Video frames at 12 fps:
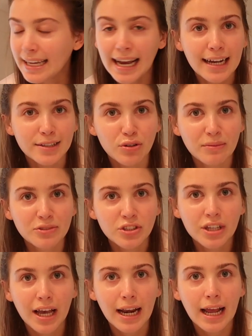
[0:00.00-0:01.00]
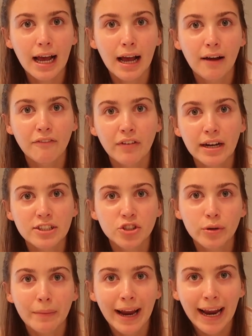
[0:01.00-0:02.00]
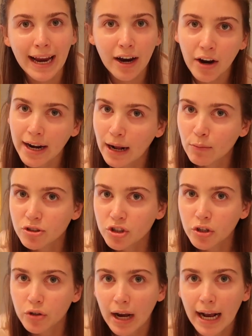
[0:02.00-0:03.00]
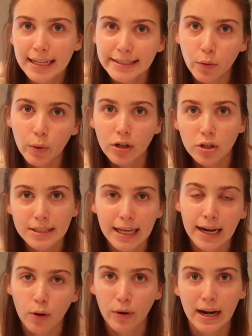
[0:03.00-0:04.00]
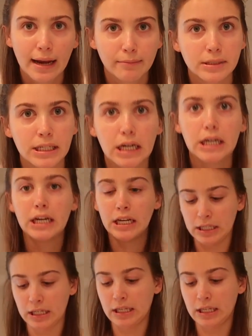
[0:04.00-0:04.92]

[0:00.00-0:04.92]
yeah, so I'm just gonna finish doing my hair and I will show you guys what it looks like when I'm done.